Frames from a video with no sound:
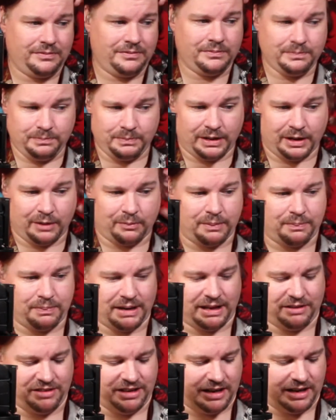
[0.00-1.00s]
But there'll be
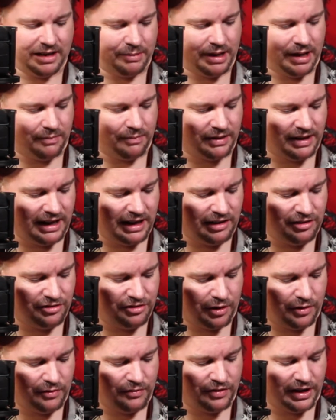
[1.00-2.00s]
plenty coming up. The kids,
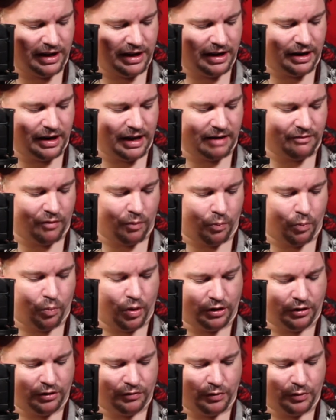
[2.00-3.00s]
hopefully, are going to have a
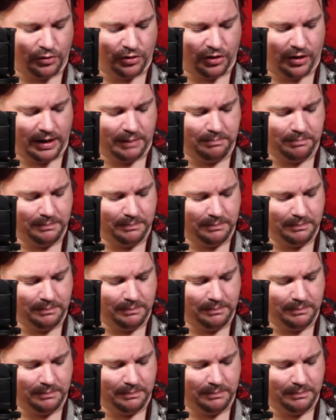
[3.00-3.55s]
wonderful time.